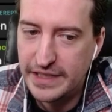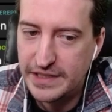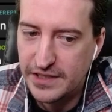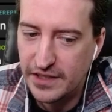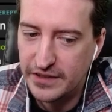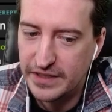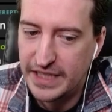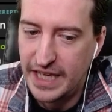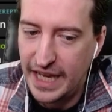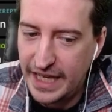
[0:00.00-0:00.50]
are
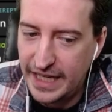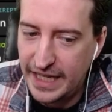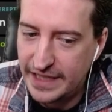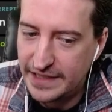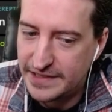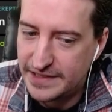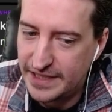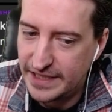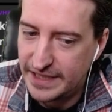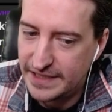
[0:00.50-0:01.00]
gaining
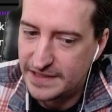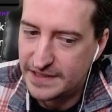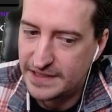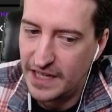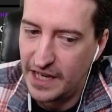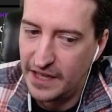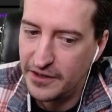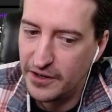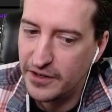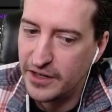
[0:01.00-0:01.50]
seats
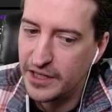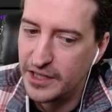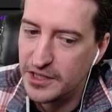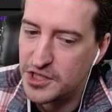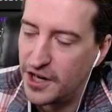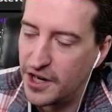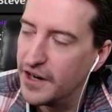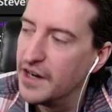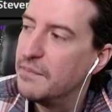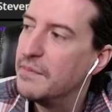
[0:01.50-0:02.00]
and they're going to
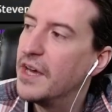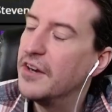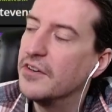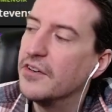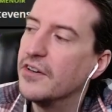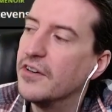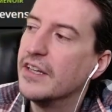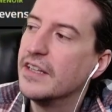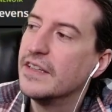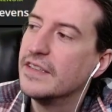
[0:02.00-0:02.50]
gerrymander
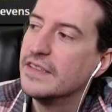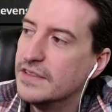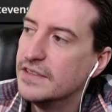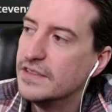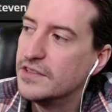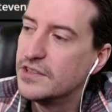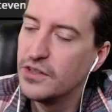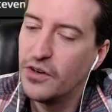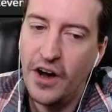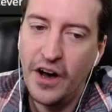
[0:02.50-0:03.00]
it.
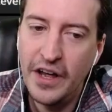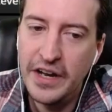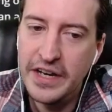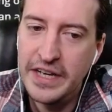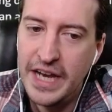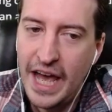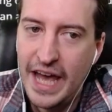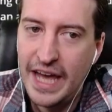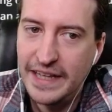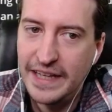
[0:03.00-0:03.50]
So on
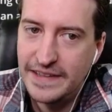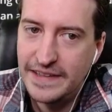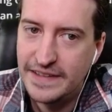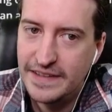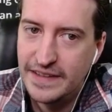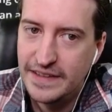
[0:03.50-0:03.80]
net,